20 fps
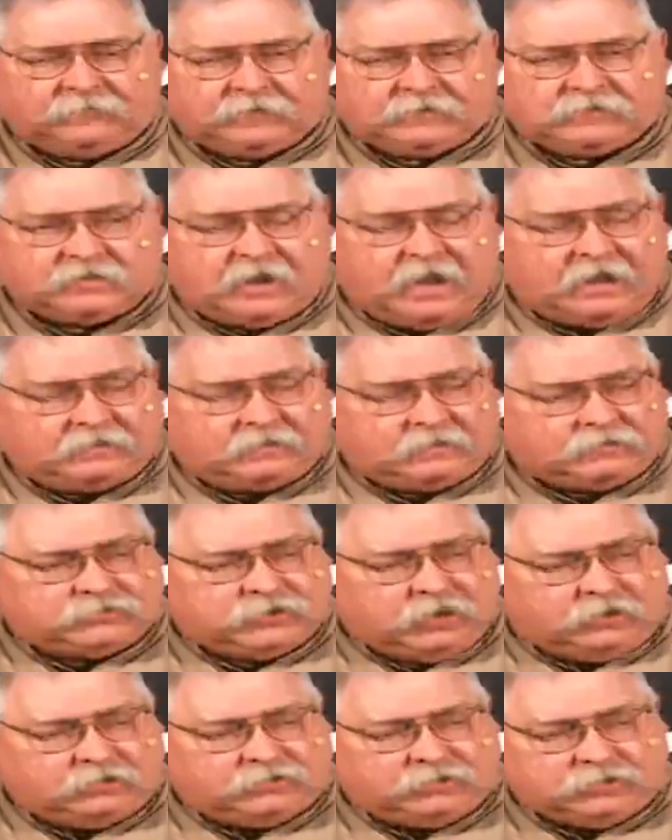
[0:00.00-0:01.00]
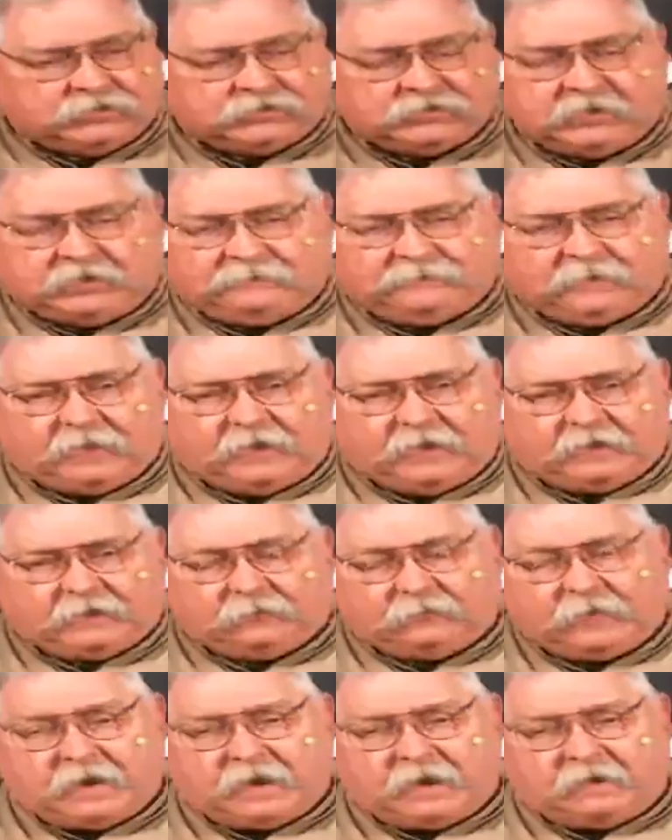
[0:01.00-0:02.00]
It's not the chunks you see flying
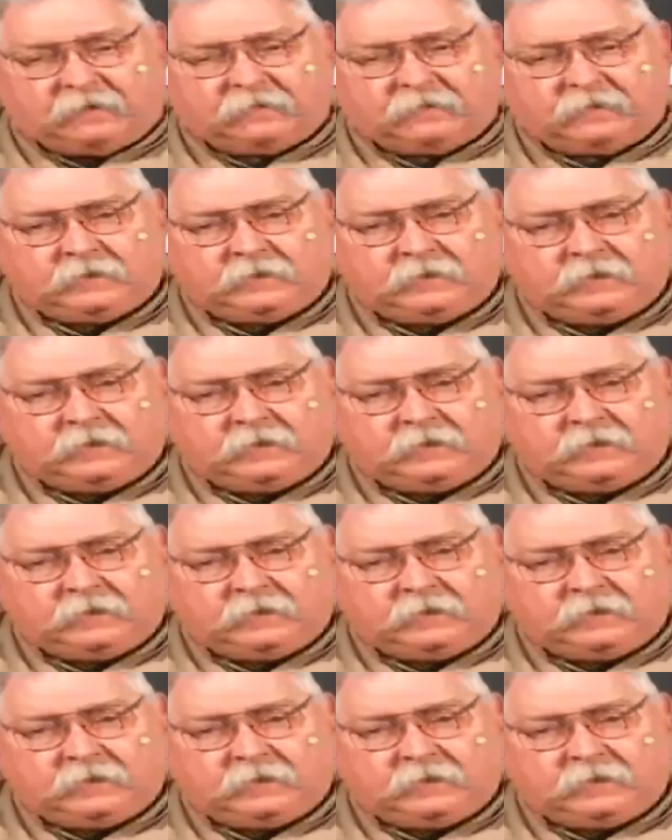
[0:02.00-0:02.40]
around